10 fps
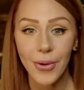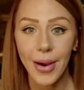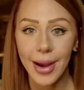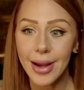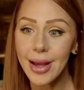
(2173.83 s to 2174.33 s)

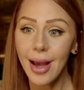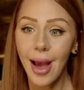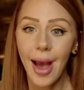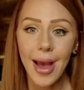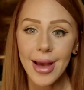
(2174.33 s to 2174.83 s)
Okay.
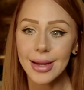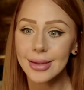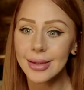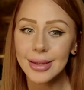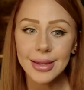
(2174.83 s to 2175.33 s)

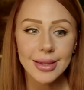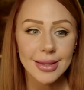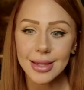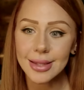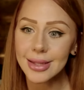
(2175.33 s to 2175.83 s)
And
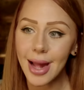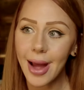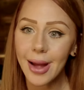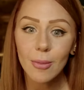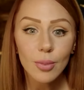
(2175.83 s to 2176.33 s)
he says
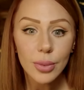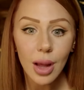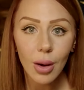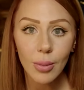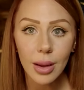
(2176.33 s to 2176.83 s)
that,
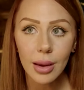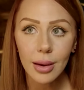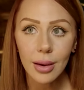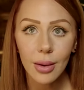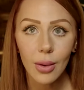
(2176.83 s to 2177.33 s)
tell me.
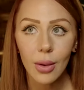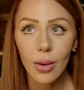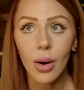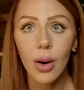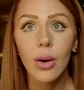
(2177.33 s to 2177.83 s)

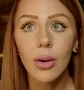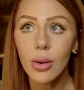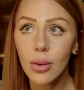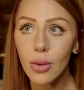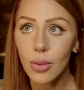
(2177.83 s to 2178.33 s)

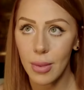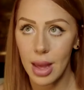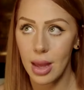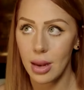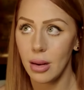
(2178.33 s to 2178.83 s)
Oh,
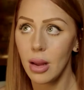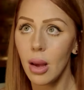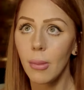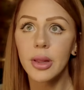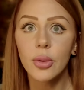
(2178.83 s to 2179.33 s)
man.
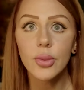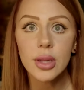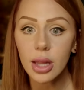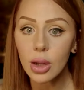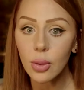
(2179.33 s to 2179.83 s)
But there
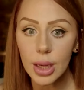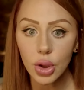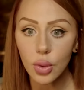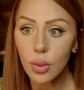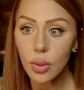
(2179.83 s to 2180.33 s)
was nothing we
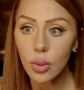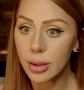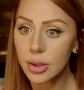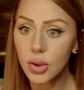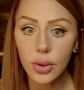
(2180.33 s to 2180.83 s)
could do
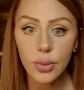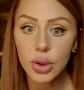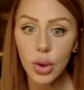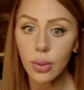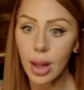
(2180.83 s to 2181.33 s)
about it. So there
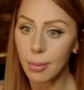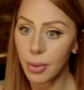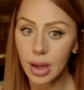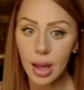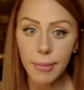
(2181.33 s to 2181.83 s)
was no like
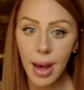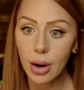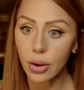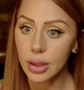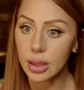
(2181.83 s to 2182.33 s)
bringing him
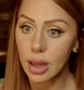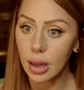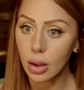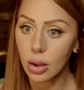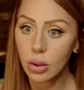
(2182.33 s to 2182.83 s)
back or
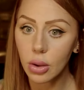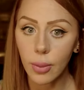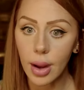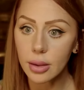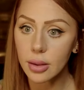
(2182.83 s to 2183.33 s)
anything.
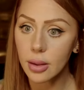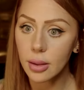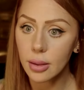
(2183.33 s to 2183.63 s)
Correct?